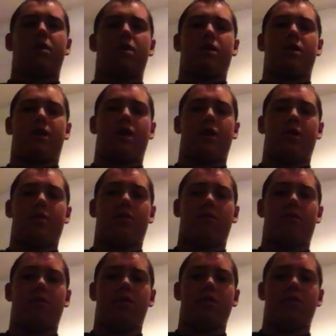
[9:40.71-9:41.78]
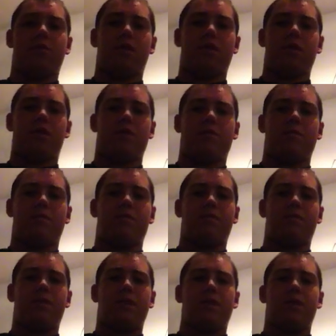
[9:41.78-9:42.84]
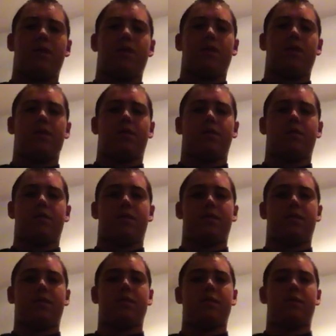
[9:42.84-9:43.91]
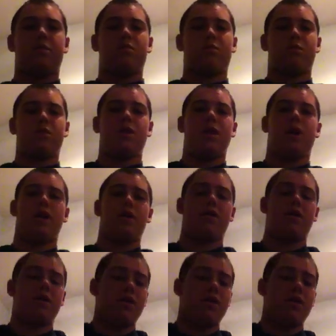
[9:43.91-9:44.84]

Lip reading: in the camera at once, but yeah, so essentially this is what you got.